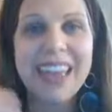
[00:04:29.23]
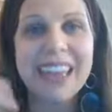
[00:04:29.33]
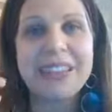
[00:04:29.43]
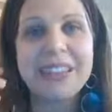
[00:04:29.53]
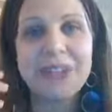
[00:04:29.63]

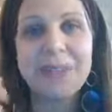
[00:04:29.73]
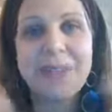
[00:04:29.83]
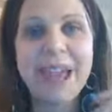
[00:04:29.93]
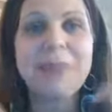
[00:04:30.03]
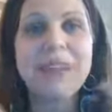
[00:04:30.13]
is to
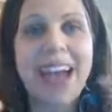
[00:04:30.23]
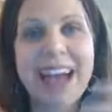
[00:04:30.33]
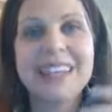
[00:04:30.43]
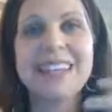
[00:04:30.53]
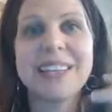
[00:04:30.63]
be able to
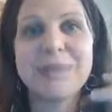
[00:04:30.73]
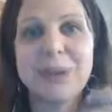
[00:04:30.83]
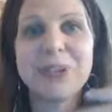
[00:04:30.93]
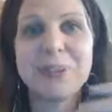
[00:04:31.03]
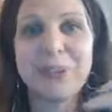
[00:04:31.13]
access
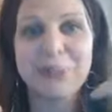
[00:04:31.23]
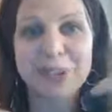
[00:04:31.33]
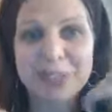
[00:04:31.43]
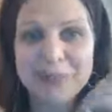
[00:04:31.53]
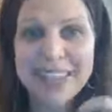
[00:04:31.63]
multiple
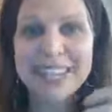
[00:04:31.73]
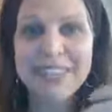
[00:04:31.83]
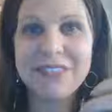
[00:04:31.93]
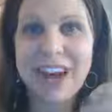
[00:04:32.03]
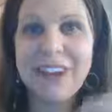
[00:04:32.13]

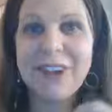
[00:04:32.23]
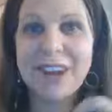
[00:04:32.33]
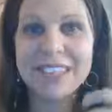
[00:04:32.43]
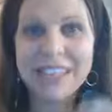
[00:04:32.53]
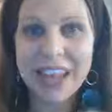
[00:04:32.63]
perspectives of
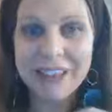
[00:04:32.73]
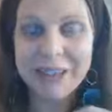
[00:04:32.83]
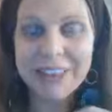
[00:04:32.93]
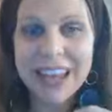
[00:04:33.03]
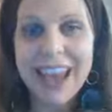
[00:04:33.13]
ourself